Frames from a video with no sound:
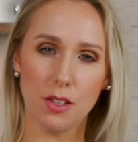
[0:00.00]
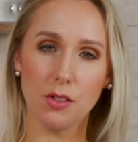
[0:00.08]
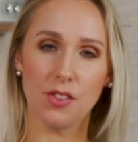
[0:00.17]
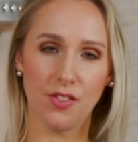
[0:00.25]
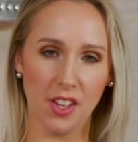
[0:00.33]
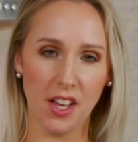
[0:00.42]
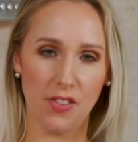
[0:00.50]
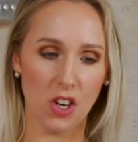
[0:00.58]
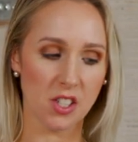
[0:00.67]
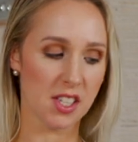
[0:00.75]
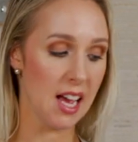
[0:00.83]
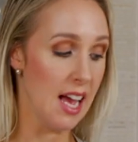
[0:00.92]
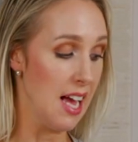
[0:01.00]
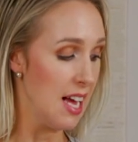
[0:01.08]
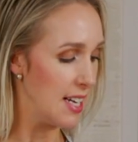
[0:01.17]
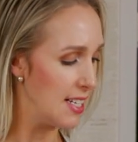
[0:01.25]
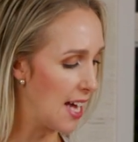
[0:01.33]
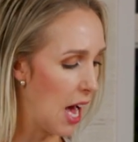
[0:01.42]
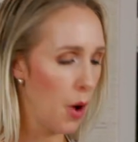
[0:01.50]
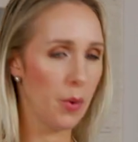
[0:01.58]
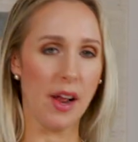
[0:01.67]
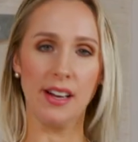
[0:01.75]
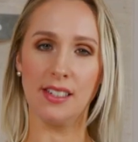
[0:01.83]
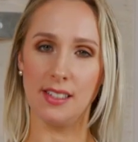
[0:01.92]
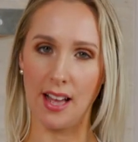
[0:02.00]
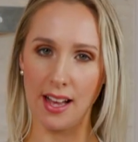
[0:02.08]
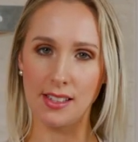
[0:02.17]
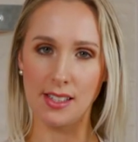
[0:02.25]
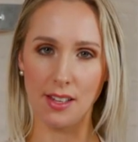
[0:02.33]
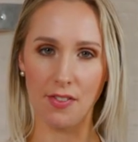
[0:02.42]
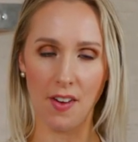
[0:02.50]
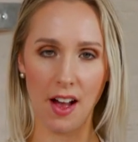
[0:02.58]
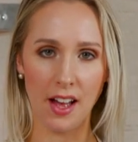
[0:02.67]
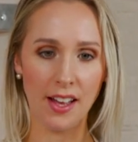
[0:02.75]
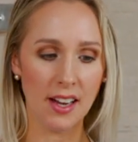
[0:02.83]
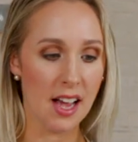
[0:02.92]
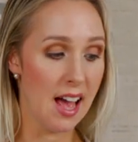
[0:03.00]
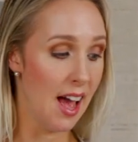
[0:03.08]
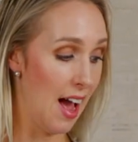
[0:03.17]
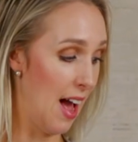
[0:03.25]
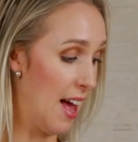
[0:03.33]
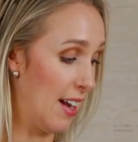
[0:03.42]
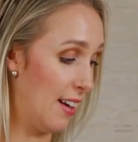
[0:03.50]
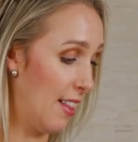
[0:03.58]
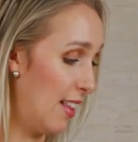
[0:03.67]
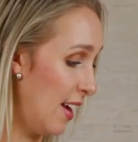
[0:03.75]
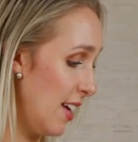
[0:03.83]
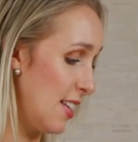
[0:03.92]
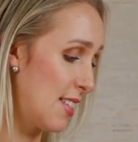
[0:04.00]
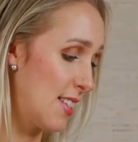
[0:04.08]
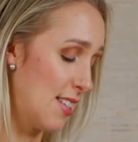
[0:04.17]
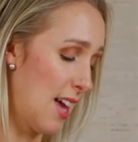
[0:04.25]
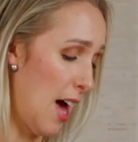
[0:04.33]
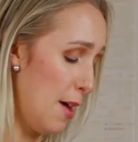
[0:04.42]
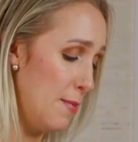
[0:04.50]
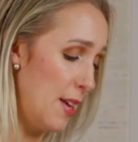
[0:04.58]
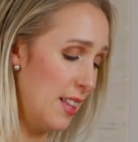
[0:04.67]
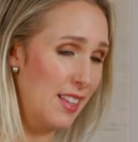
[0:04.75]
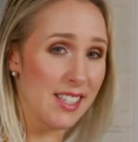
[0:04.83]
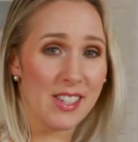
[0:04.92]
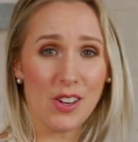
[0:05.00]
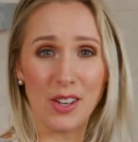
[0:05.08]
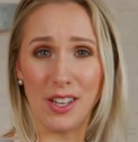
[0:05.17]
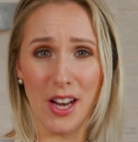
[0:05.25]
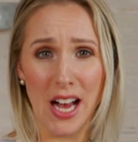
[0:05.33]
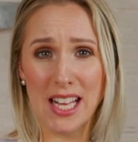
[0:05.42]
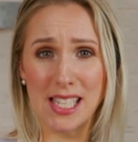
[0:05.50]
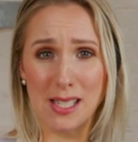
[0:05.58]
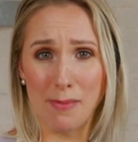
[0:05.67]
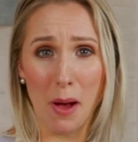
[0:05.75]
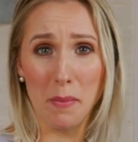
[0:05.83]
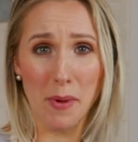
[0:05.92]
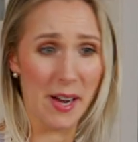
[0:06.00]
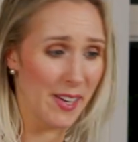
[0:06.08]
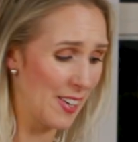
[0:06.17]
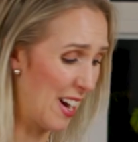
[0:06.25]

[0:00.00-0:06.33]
those flavors down and intensified, and this could not smell better,